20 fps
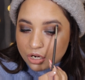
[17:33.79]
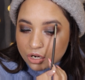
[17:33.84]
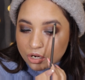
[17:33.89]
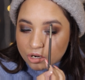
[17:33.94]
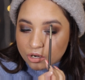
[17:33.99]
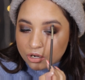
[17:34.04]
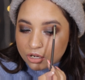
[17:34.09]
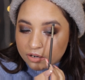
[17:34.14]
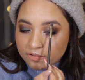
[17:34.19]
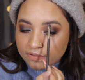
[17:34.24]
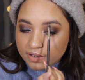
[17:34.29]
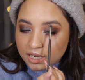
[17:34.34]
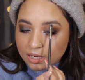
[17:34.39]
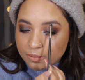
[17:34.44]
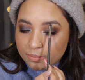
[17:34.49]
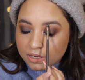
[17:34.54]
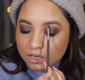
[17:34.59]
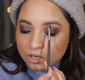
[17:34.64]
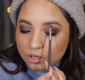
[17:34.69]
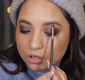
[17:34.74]
Not
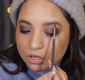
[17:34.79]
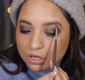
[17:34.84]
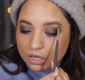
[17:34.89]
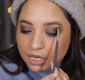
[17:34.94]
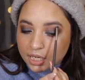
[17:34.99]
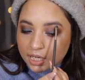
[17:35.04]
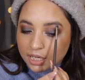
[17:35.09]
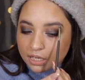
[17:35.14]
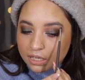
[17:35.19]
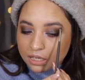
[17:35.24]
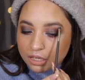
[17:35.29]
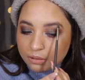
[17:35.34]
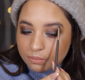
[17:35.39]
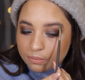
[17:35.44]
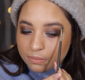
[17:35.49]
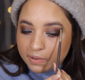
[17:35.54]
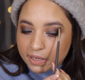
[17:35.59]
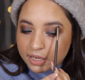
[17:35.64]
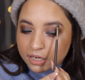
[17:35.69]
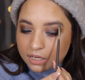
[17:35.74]
available on Nykaa,
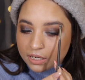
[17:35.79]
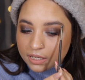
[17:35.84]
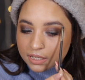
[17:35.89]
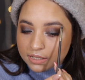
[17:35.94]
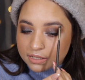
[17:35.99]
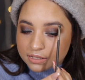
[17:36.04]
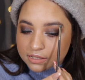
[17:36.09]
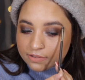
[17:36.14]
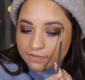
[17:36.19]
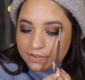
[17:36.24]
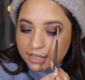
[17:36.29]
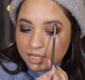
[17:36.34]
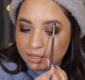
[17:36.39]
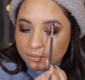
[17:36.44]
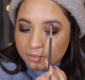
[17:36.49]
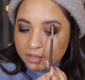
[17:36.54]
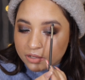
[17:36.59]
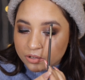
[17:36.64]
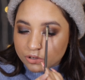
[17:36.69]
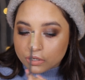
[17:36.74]
but is
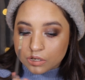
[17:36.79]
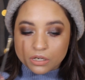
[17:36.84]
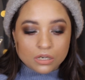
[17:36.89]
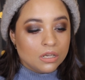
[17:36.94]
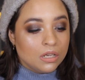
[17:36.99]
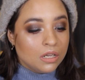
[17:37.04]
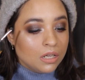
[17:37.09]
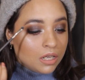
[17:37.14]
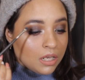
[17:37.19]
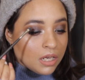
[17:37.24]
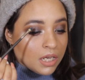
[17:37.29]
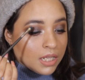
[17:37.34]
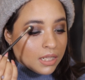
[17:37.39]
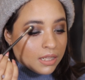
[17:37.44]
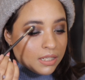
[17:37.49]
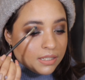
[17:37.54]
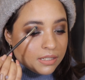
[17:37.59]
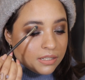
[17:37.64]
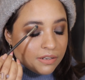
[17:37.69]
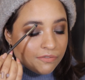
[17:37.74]
available on
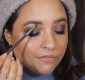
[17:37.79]
the